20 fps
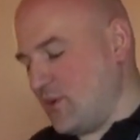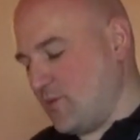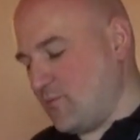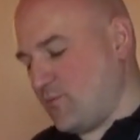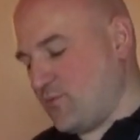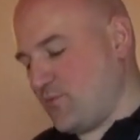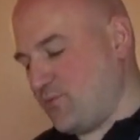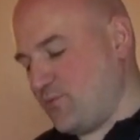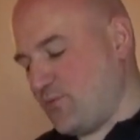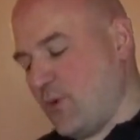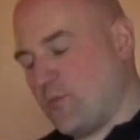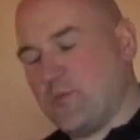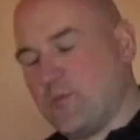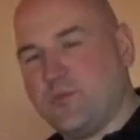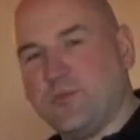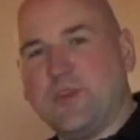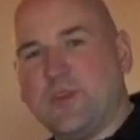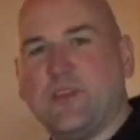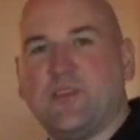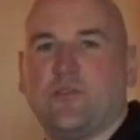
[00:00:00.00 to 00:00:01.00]

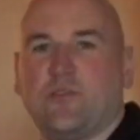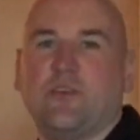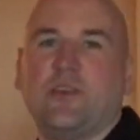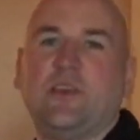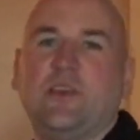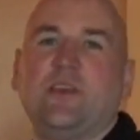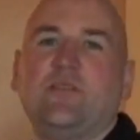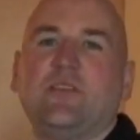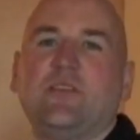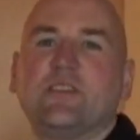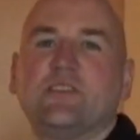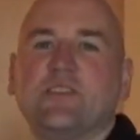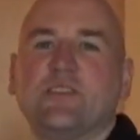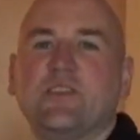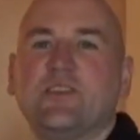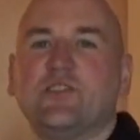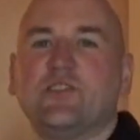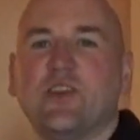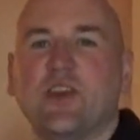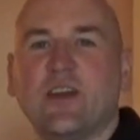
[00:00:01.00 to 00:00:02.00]
probably 3 evening
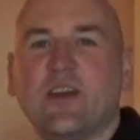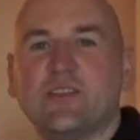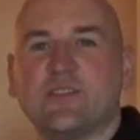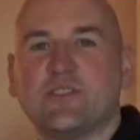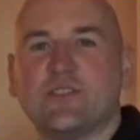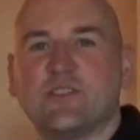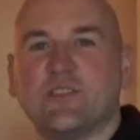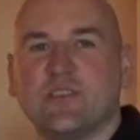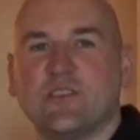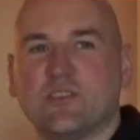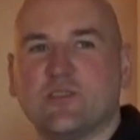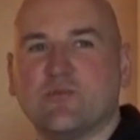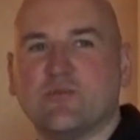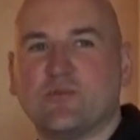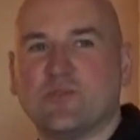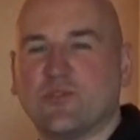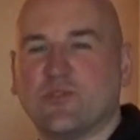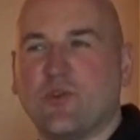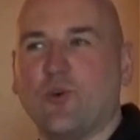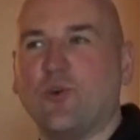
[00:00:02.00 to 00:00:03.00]
t-shirts.
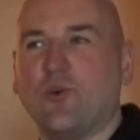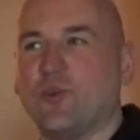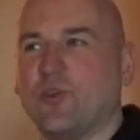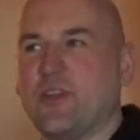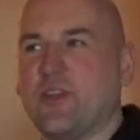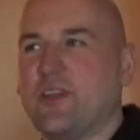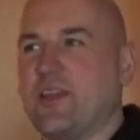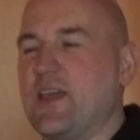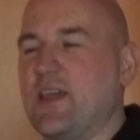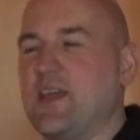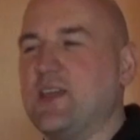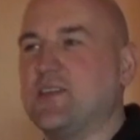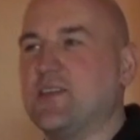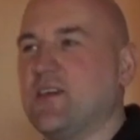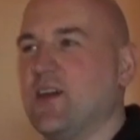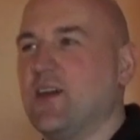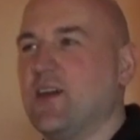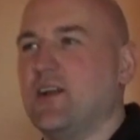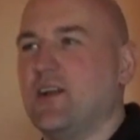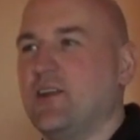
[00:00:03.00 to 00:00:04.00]
It's all you need.
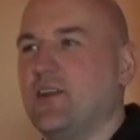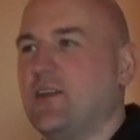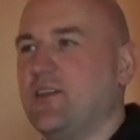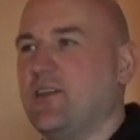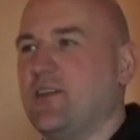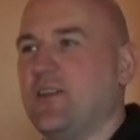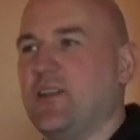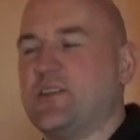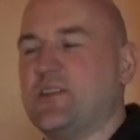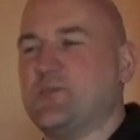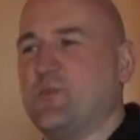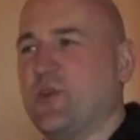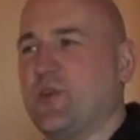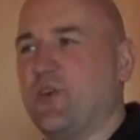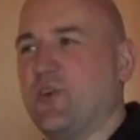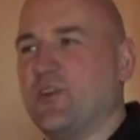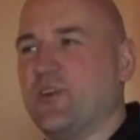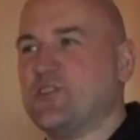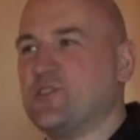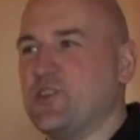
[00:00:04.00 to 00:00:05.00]
Let's be
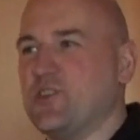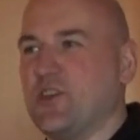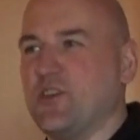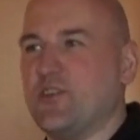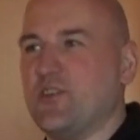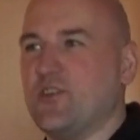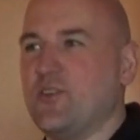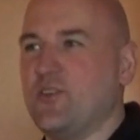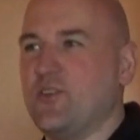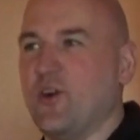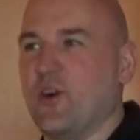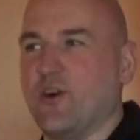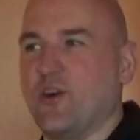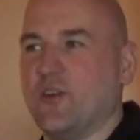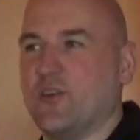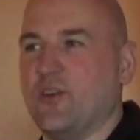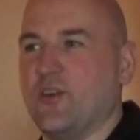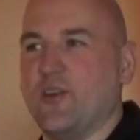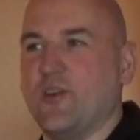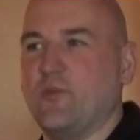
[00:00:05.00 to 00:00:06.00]
honest, you're
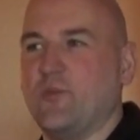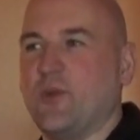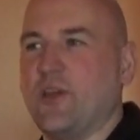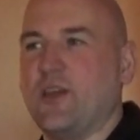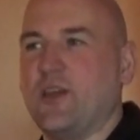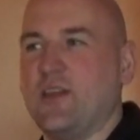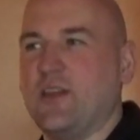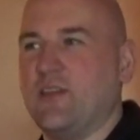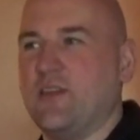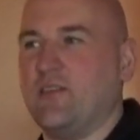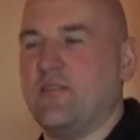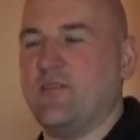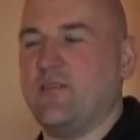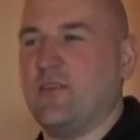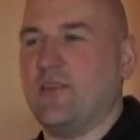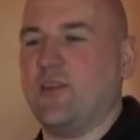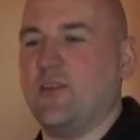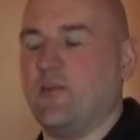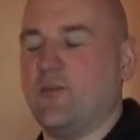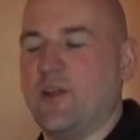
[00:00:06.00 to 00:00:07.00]
not going to be,
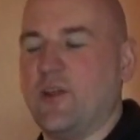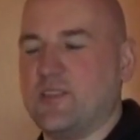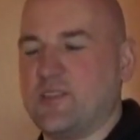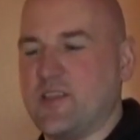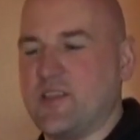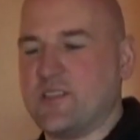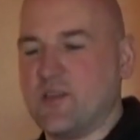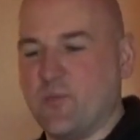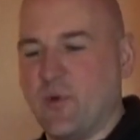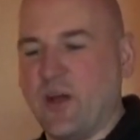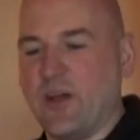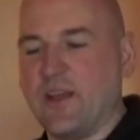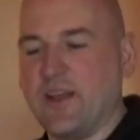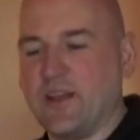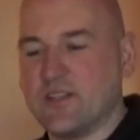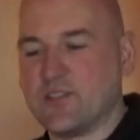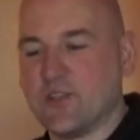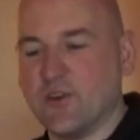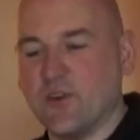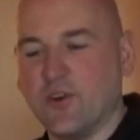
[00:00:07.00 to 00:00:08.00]
you know, it's a
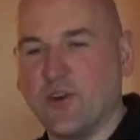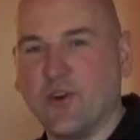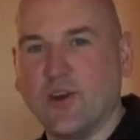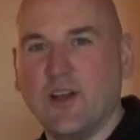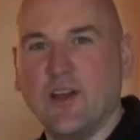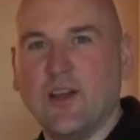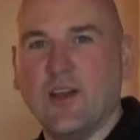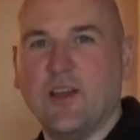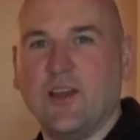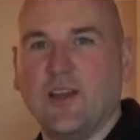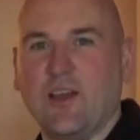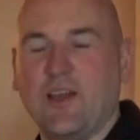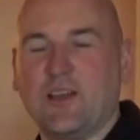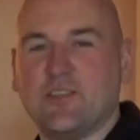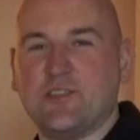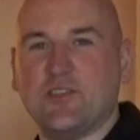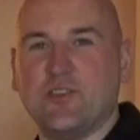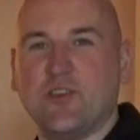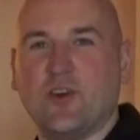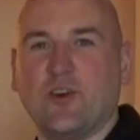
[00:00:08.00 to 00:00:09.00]
bike tour,
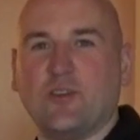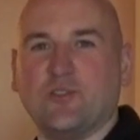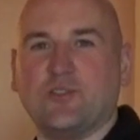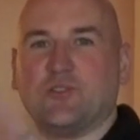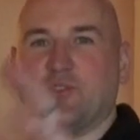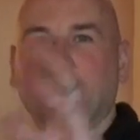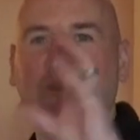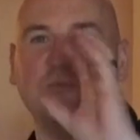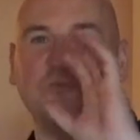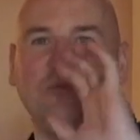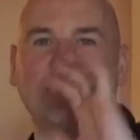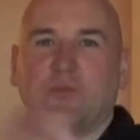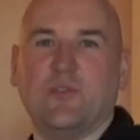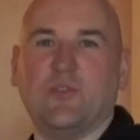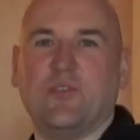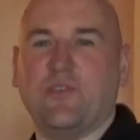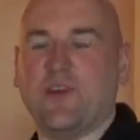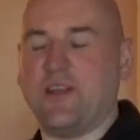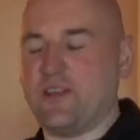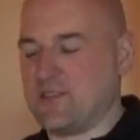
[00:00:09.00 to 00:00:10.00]
it's not some
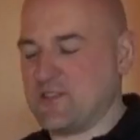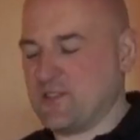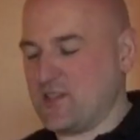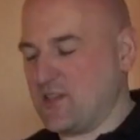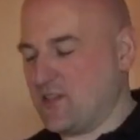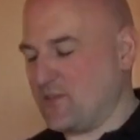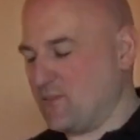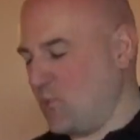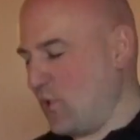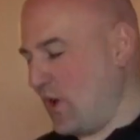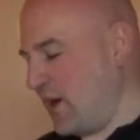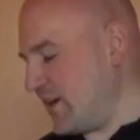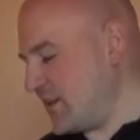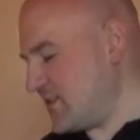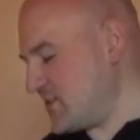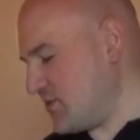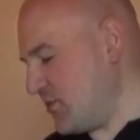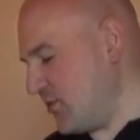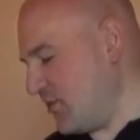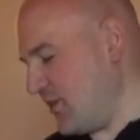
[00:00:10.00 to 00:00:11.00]
fancy wine
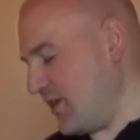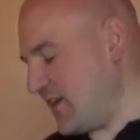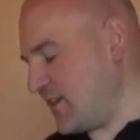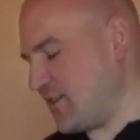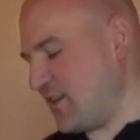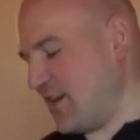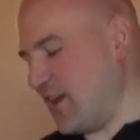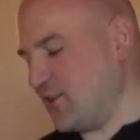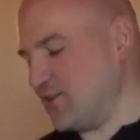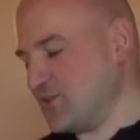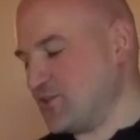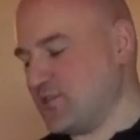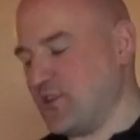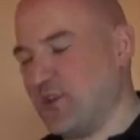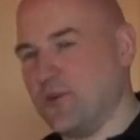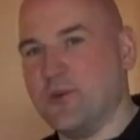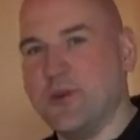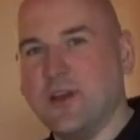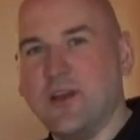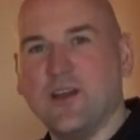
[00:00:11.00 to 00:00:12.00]
tour or anything else,
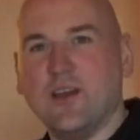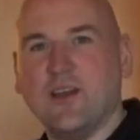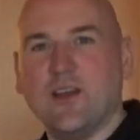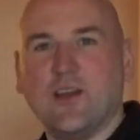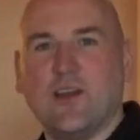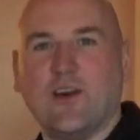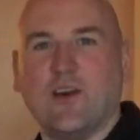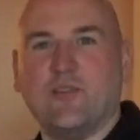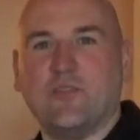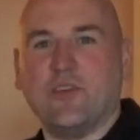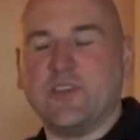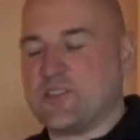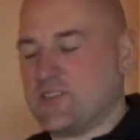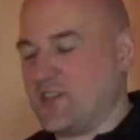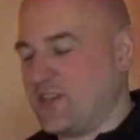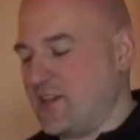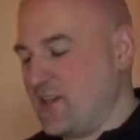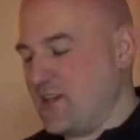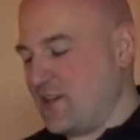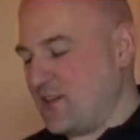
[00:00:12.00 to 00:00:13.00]
so
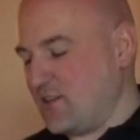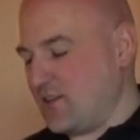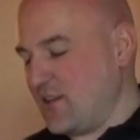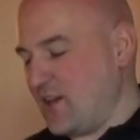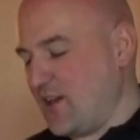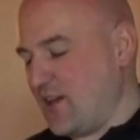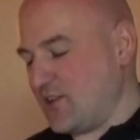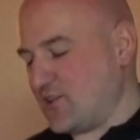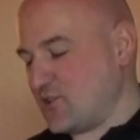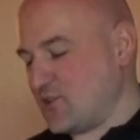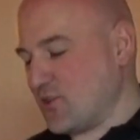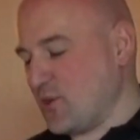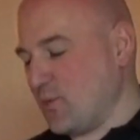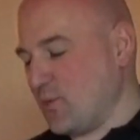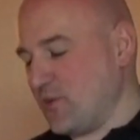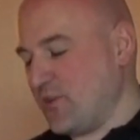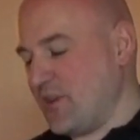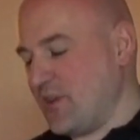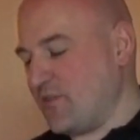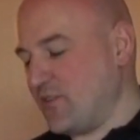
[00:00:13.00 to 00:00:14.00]
obviously just a
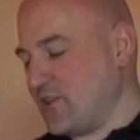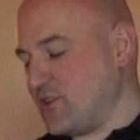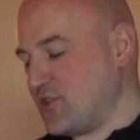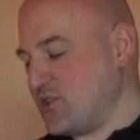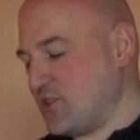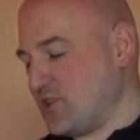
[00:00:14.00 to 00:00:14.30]
couple of evening